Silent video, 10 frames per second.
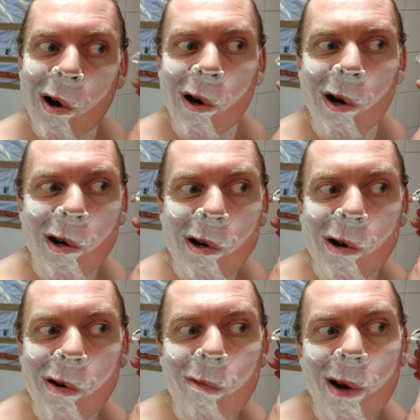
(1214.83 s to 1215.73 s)
I'm
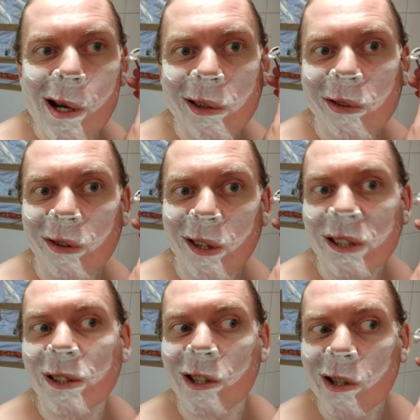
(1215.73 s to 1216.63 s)
doing my
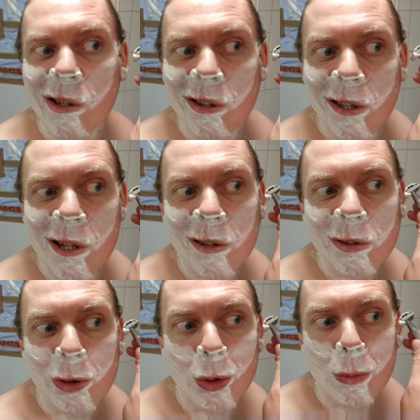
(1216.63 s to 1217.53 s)
traditional,
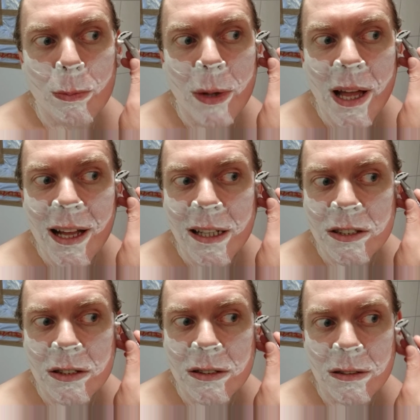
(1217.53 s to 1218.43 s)

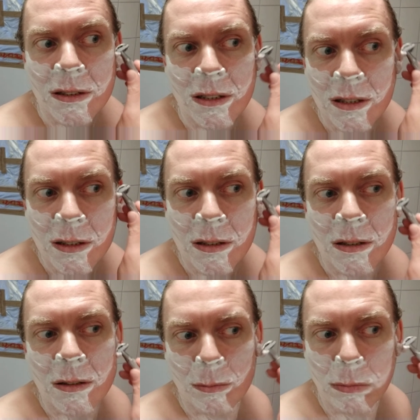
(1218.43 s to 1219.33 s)
2-pass
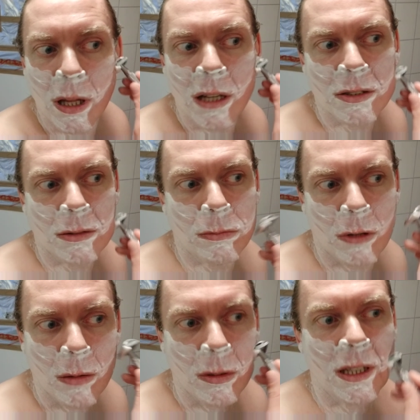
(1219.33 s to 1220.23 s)
plus,
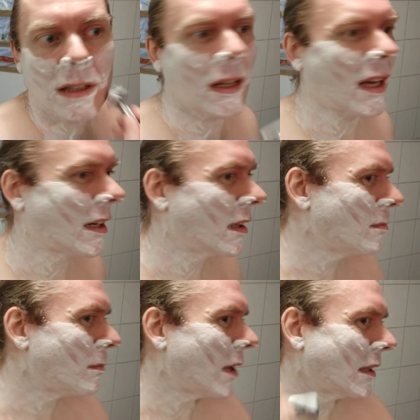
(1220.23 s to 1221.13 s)
probably, kind of
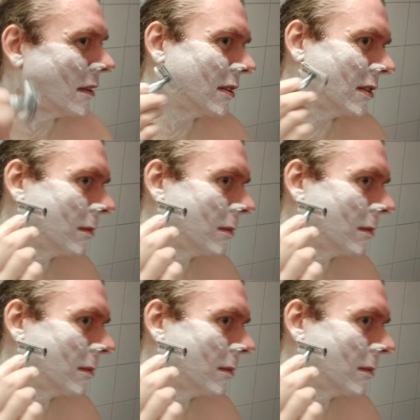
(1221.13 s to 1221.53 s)
depends.